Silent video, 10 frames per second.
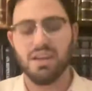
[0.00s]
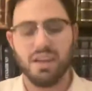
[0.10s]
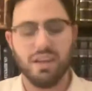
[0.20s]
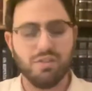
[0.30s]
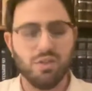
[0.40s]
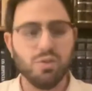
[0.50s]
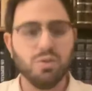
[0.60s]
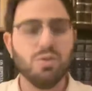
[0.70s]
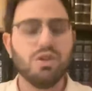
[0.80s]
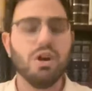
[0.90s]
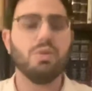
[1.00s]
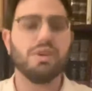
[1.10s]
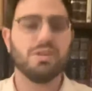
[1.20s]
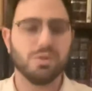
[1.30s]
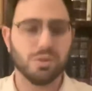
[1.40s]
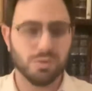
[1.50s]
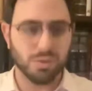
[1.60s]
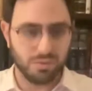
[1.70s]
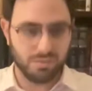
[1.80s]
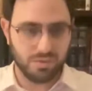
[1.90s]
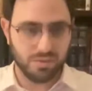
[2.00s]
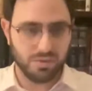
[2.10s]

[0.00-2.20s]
If you go into a room